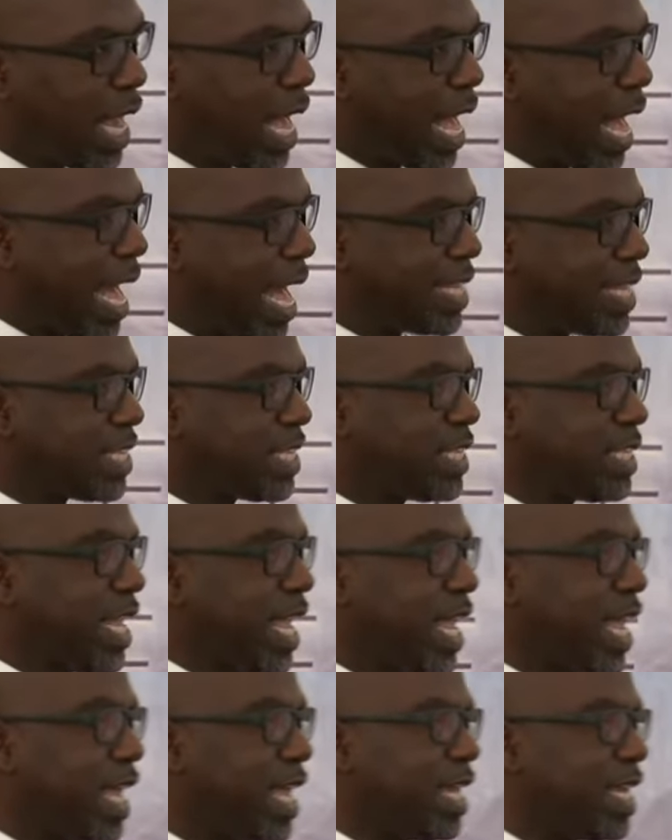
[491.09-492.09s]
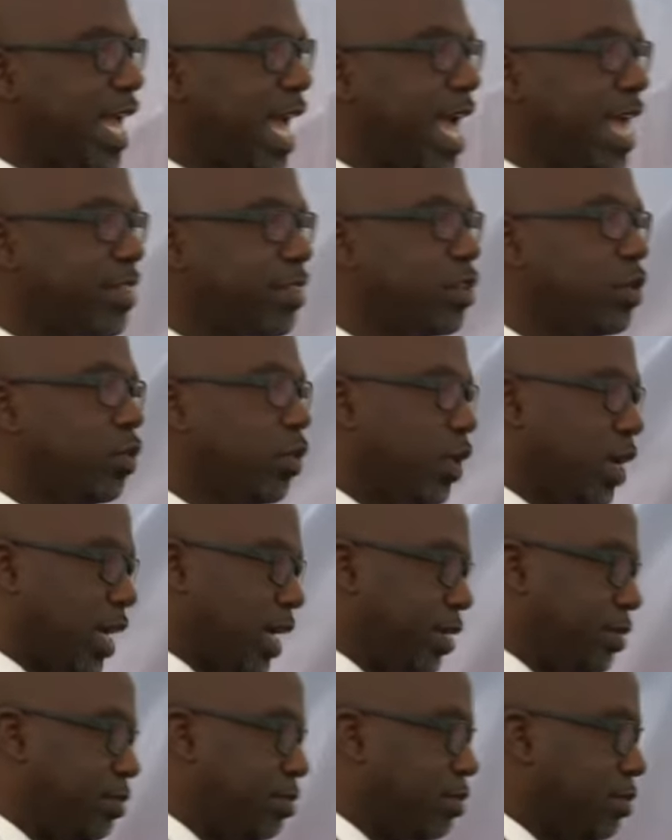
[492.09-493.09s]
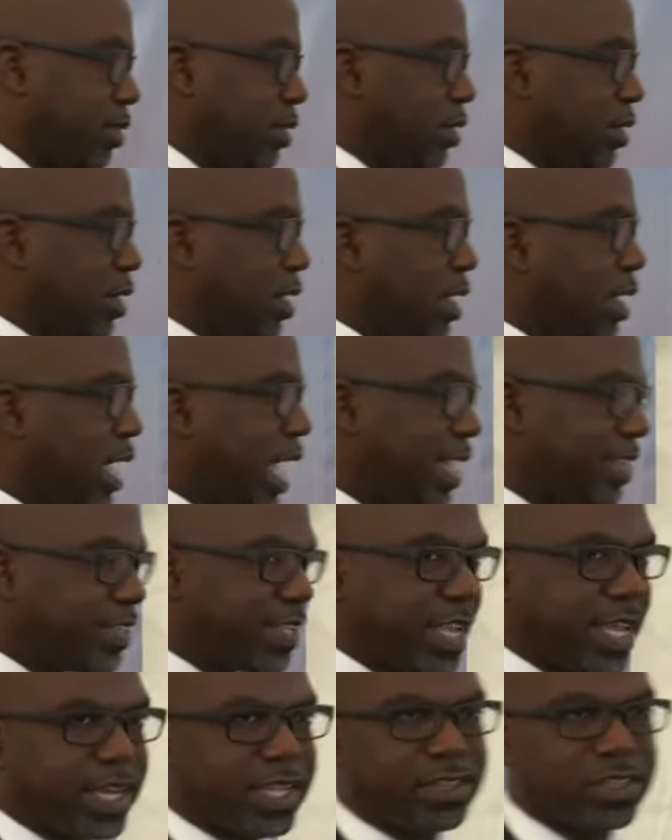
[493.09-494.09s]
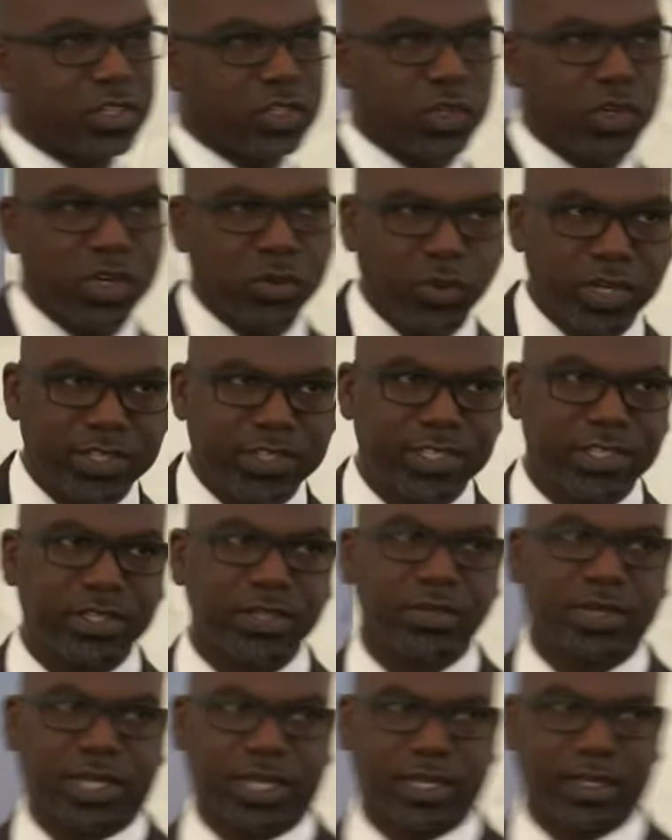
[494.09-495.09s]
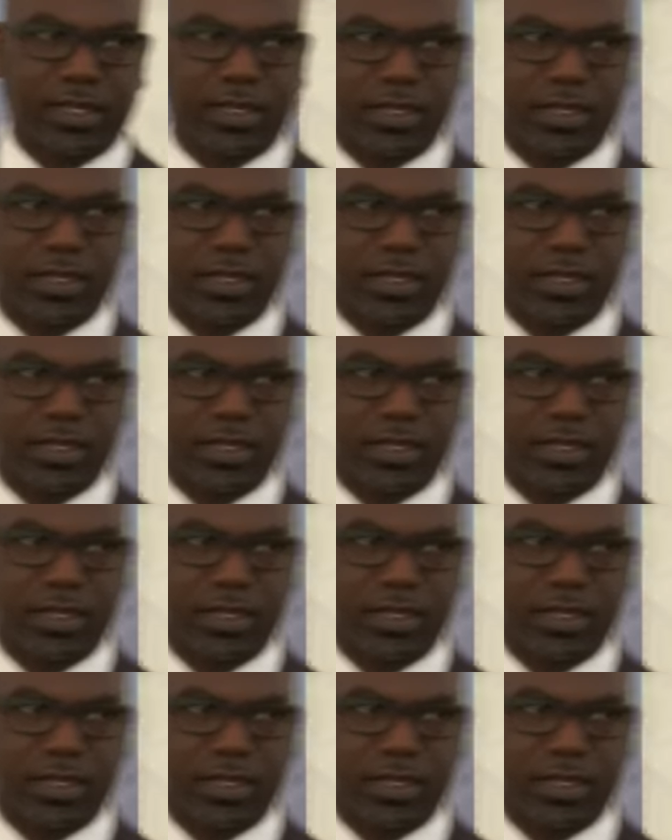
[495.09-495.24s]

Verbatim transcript: I stand at the what? I stand at the door, and what is he doing?